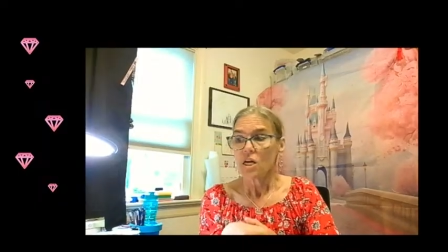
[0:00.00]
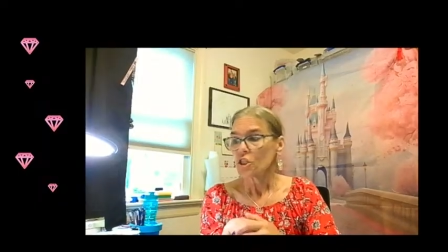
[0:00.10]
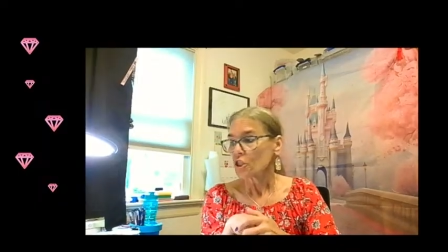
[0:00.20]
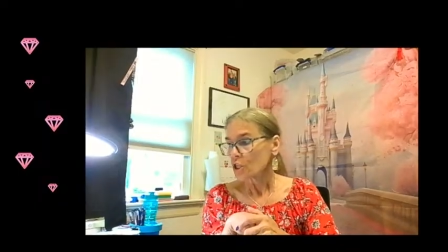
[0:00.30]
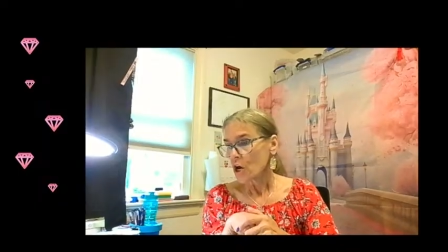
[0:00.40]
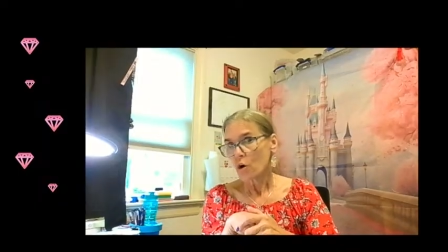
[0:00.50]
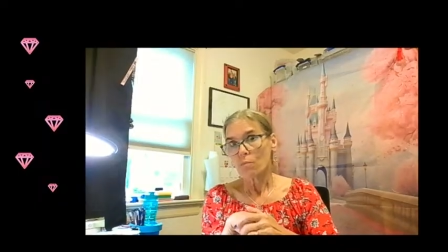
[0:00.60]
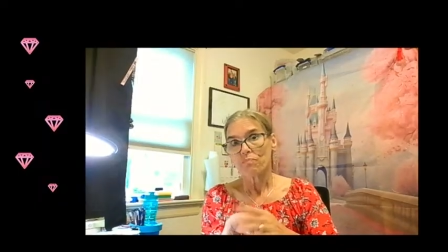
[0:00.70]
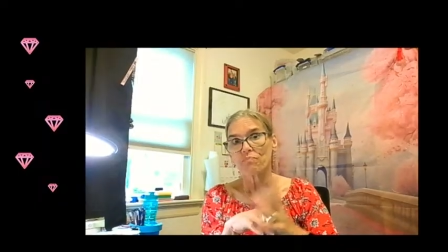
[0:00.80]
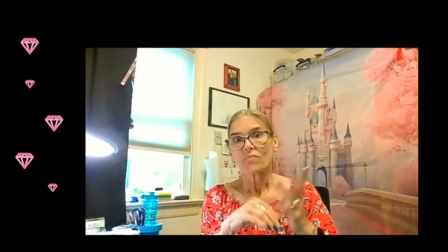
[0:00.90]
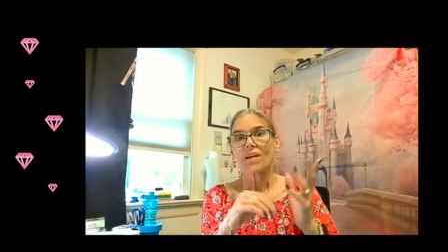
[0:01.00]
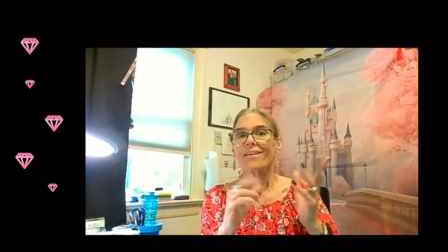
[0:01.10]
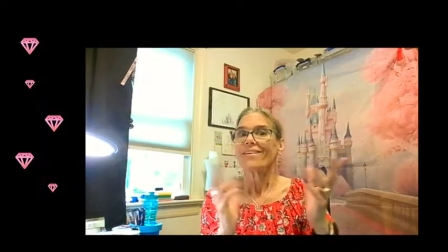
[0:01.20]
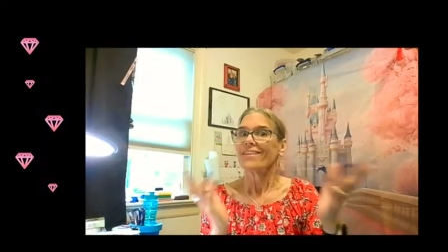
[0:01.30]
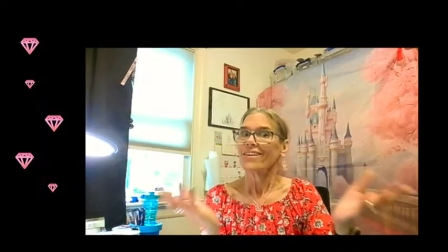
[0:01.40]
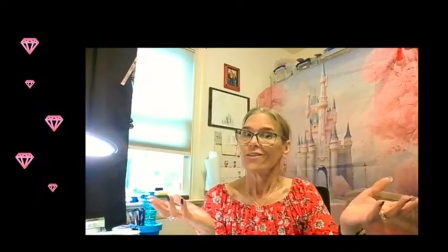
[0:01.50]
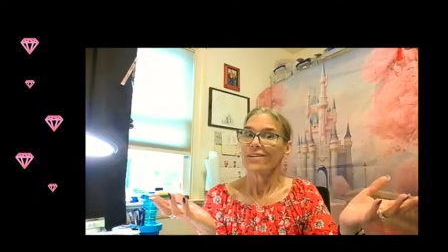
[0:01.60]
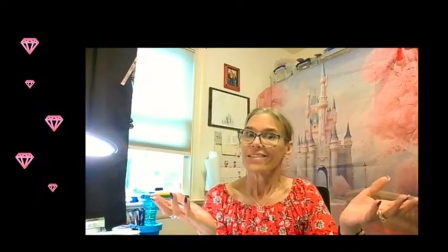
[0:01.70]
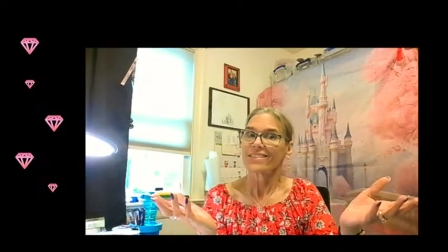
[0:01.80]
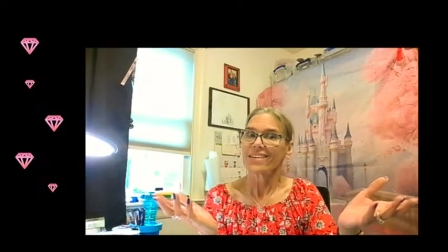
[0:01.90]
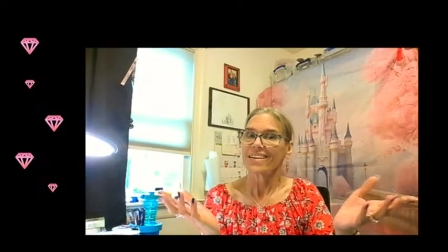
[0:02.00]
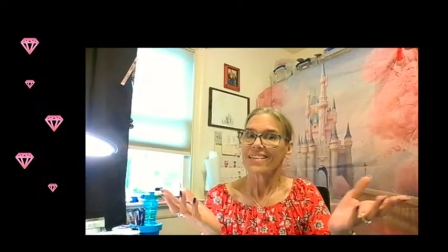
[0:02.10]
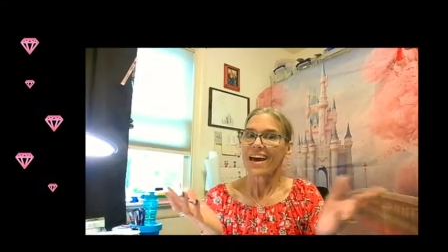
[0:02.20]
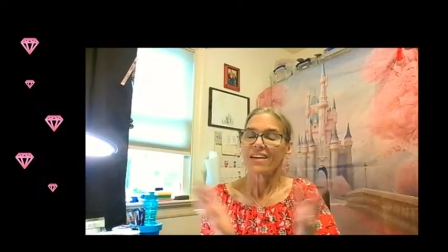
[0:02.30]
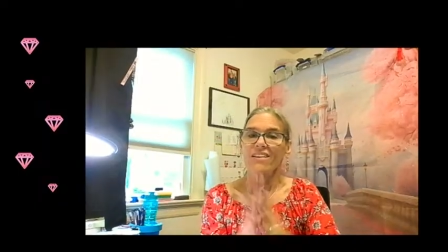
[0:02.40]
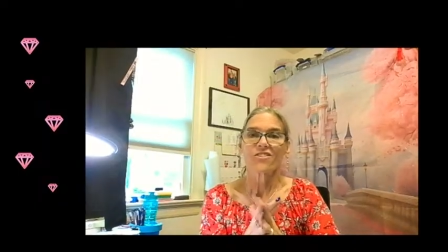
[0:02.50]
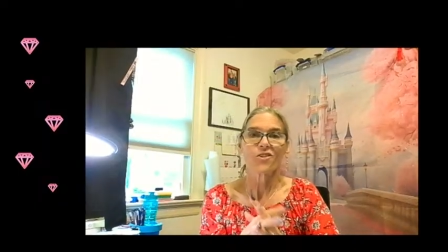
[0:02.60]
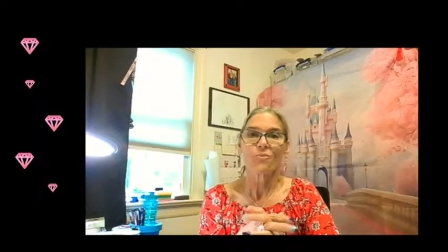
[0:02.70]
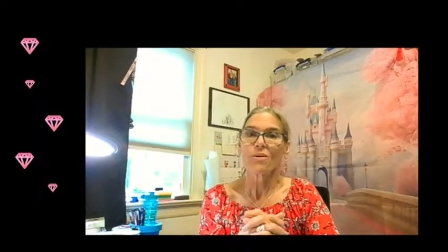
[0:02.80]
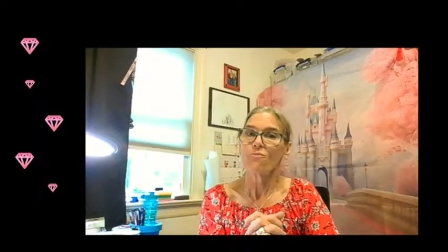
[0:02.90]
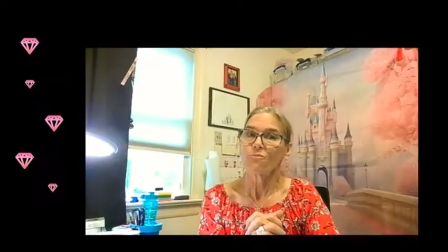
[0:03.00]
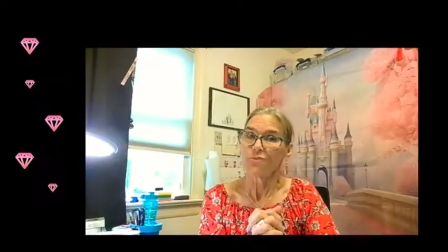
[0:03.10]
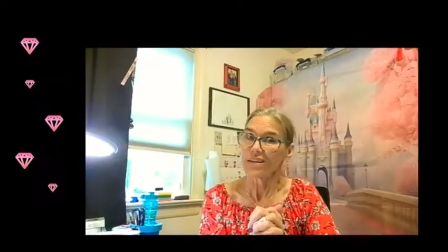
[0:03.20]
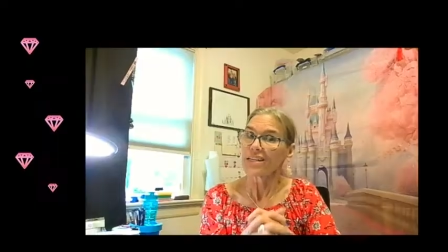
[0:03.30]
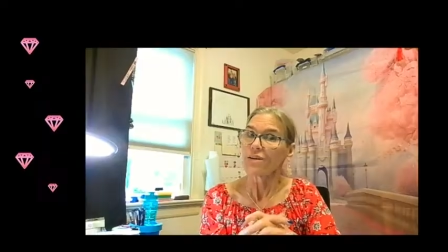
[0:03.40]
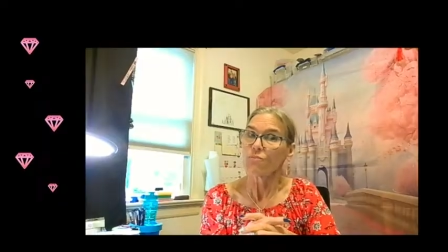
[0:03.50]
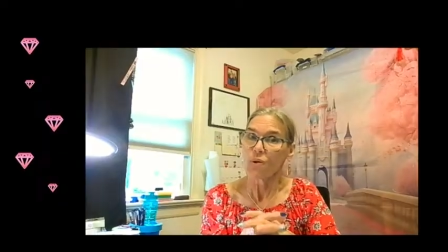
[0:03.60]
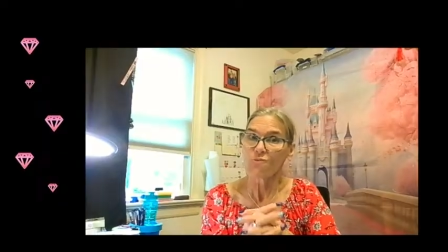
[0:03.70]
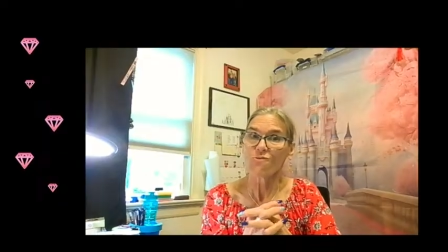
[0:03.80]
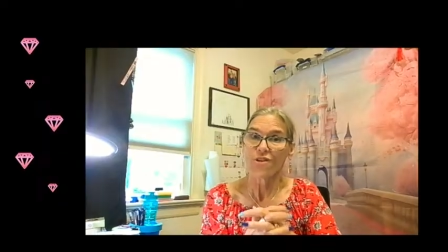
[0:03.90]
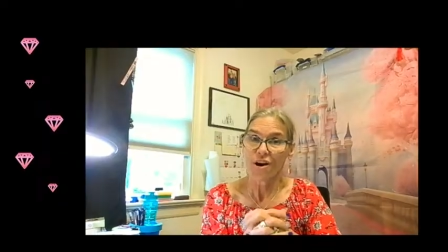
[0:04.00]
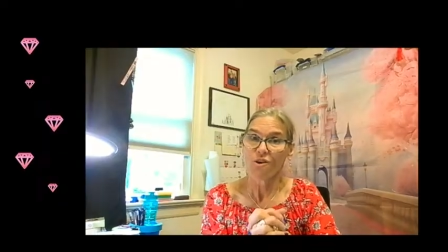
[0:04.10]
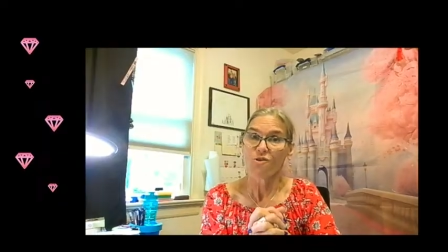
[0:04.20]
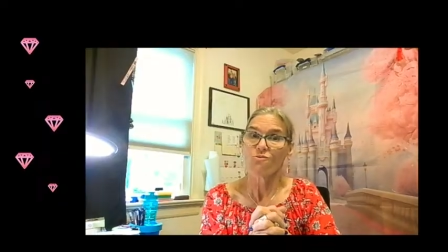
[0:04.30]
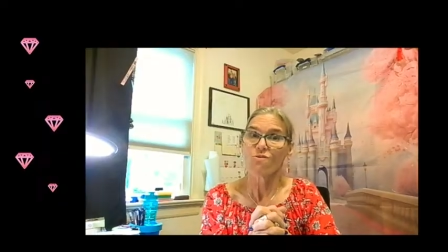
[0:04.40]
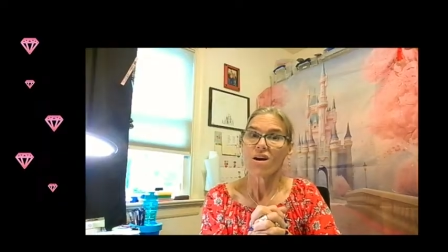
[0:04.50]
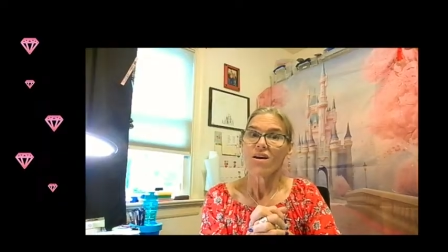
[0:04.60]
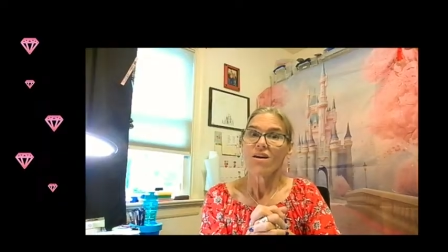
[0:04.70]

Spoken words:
So, it's like that. So we really won't know